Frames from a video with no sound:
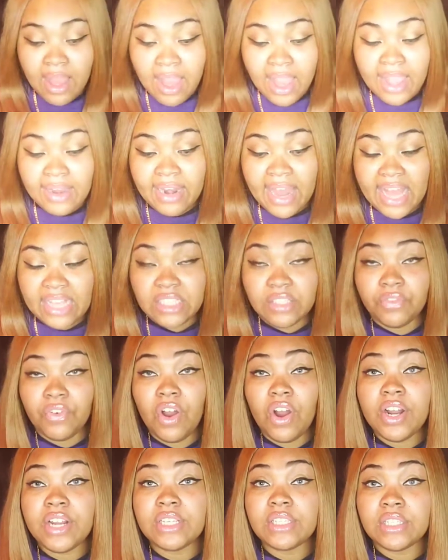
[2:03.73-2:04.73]
And as
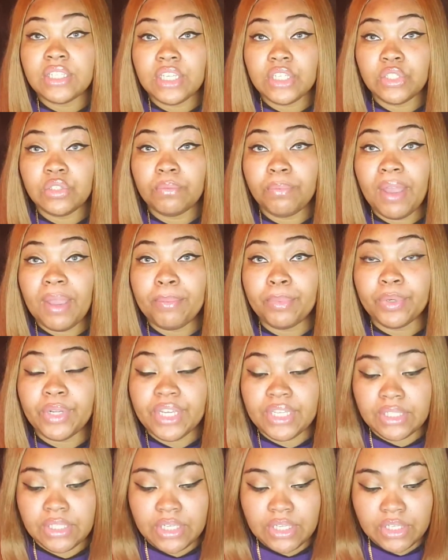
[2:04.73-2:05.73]
far as tissue paper
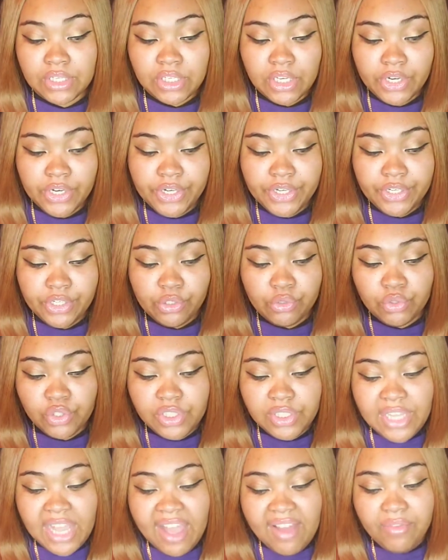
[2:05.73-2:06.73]
is concerned, you
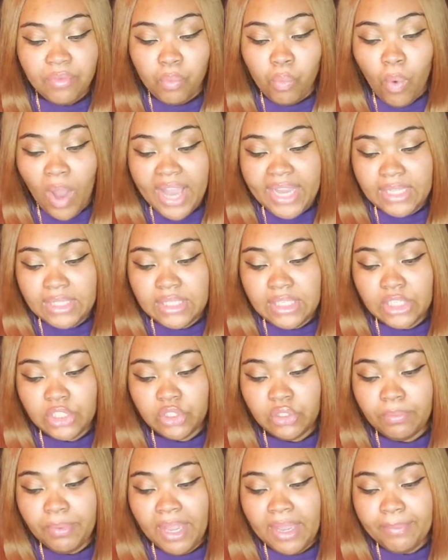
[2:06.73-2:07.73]
just have white
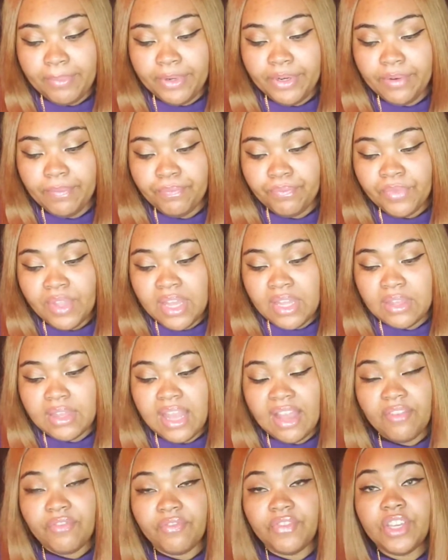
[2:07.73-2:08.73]
tissue paper
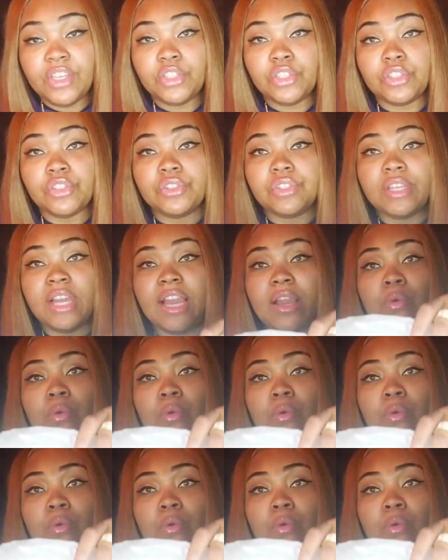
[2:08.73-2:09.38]
that features a